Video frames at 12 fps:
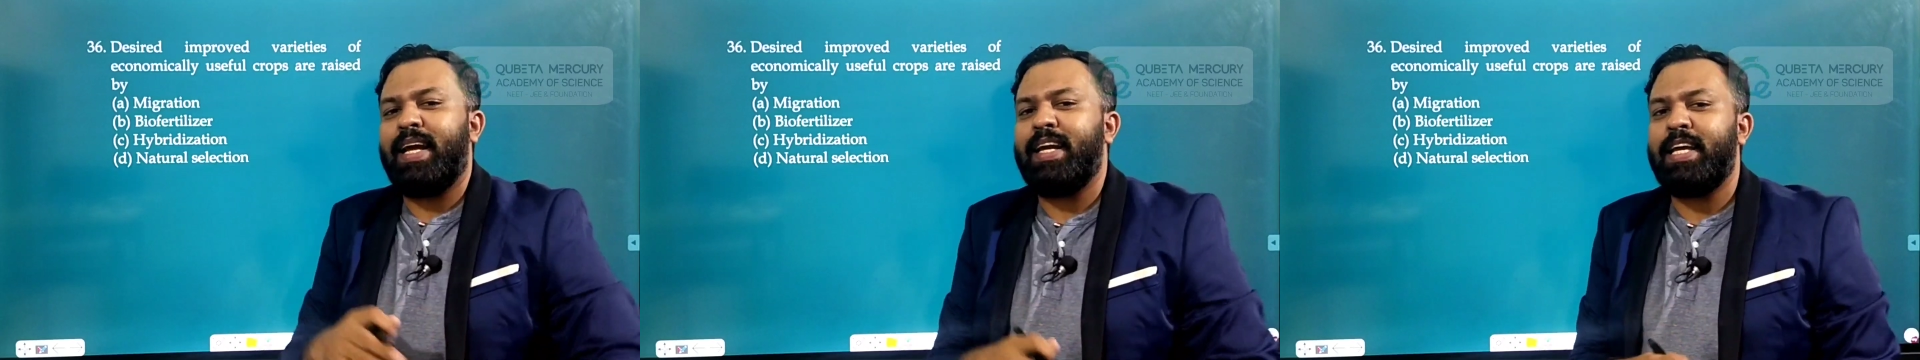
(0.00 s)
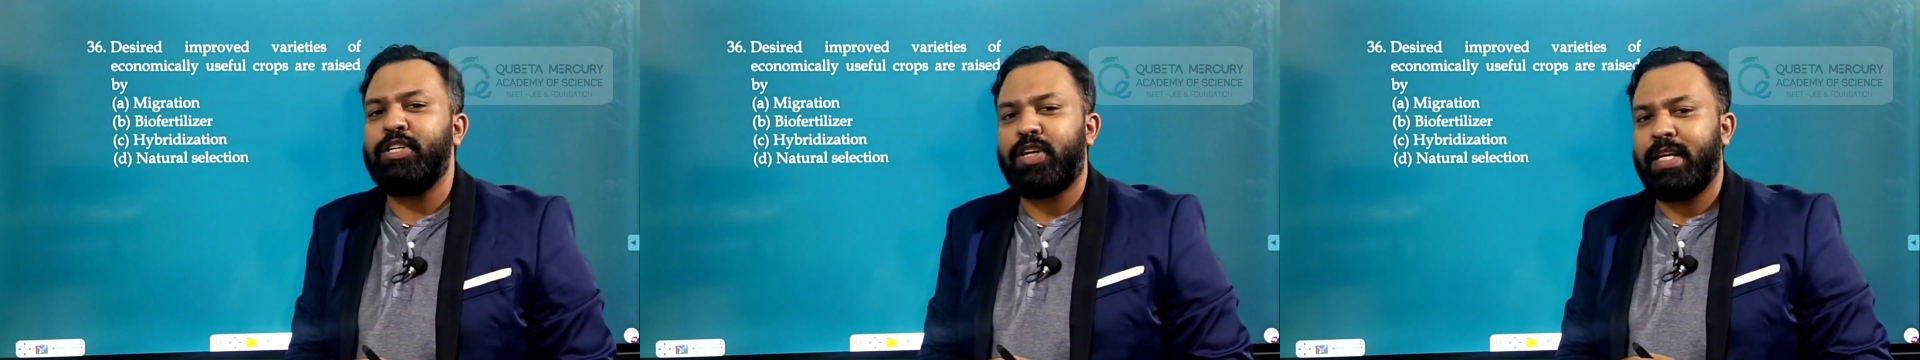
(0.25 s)

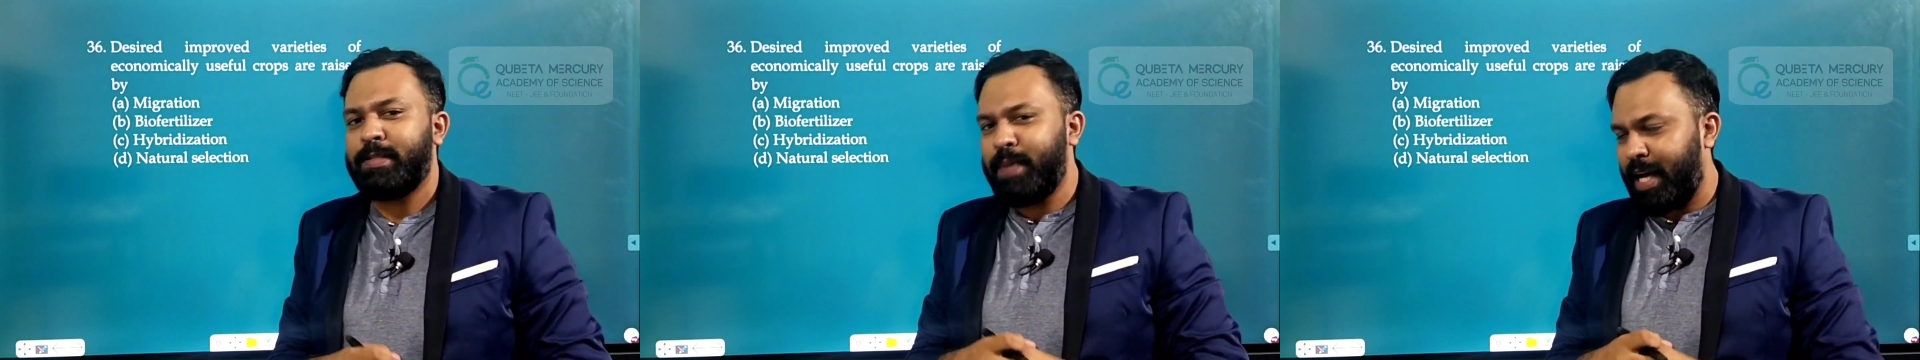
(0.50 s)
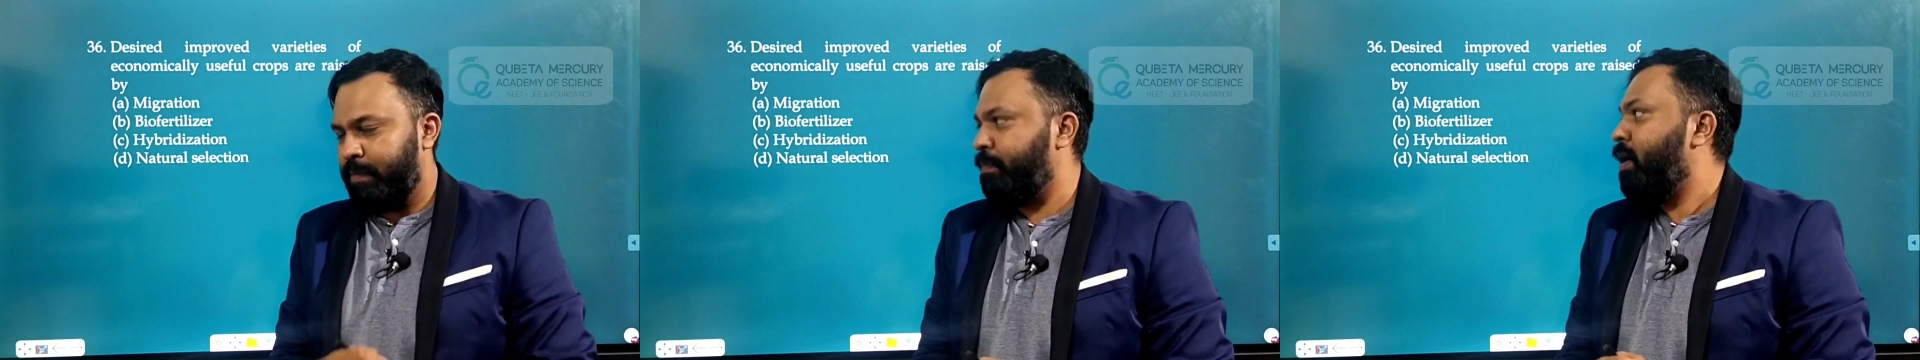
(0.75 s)
conditions
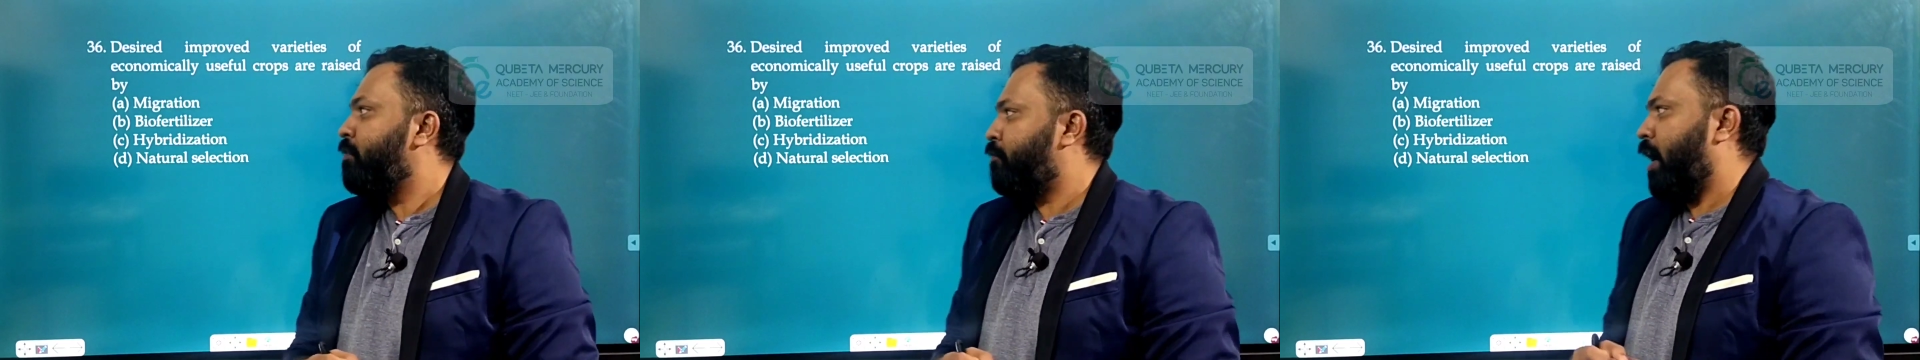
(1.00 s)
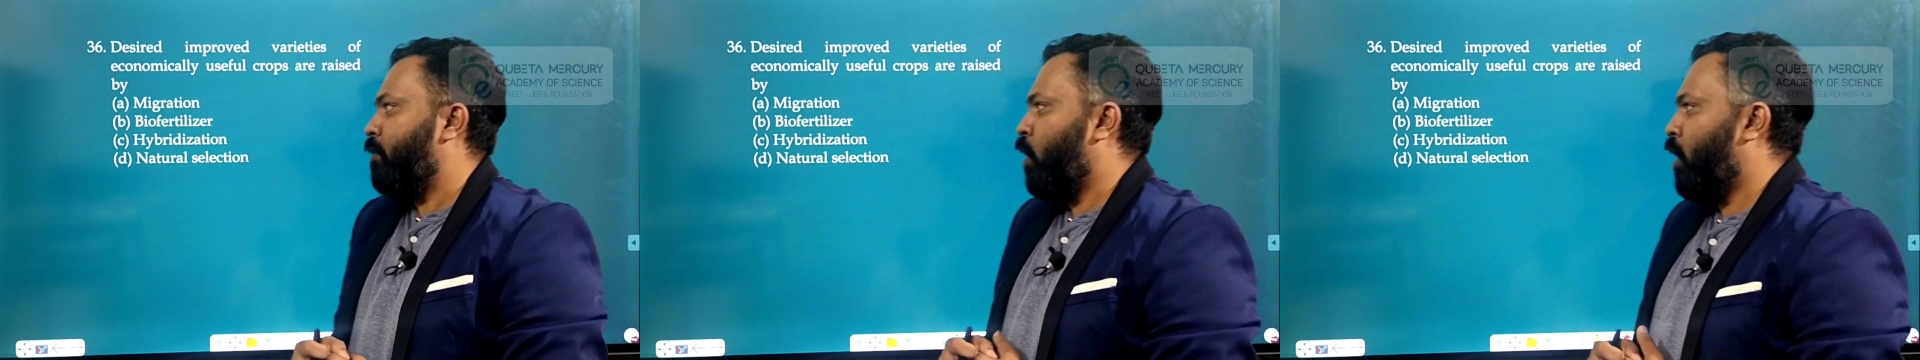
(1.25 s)
become
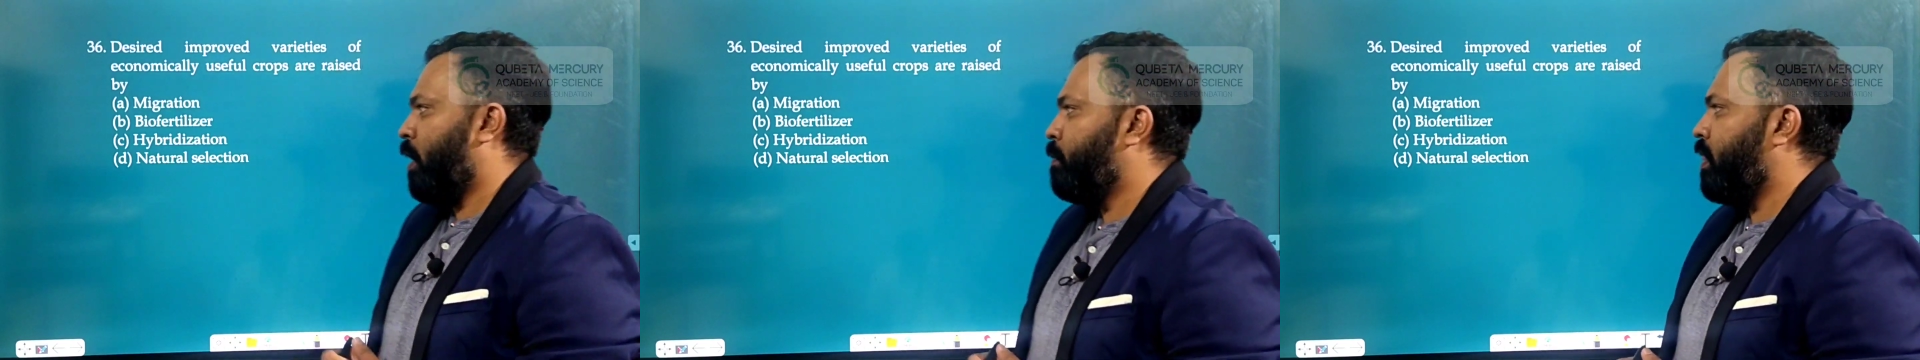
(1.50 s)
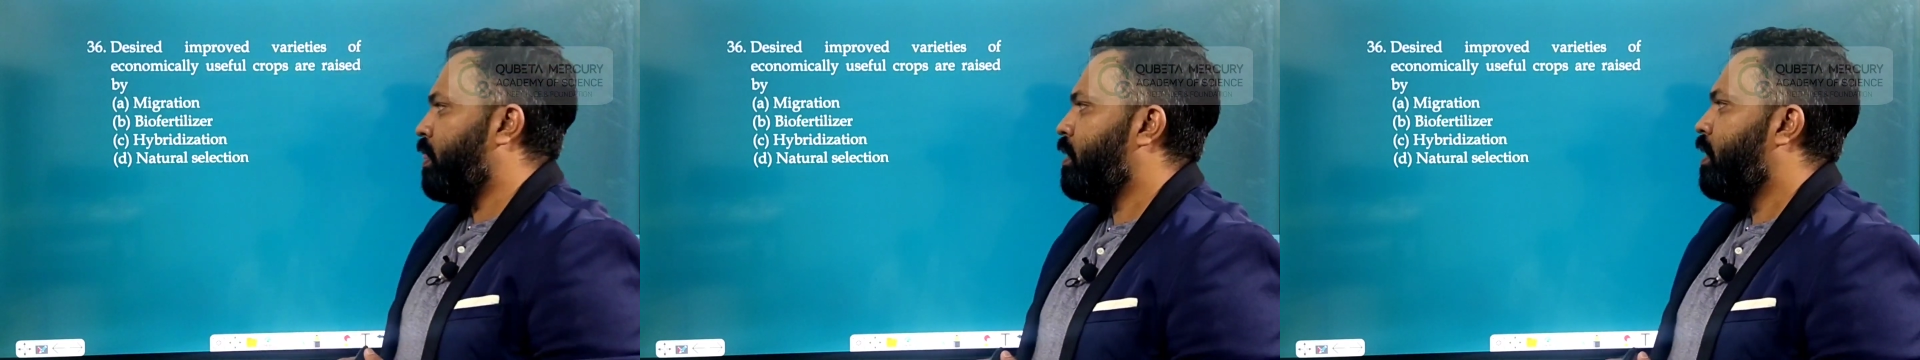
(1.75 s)

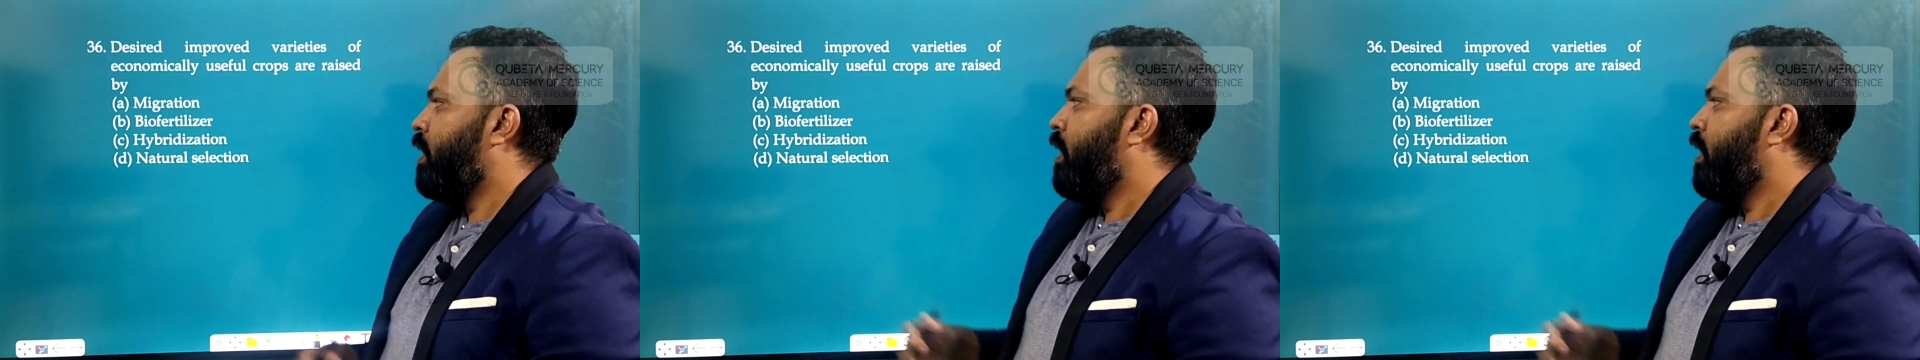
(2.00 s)
favorable.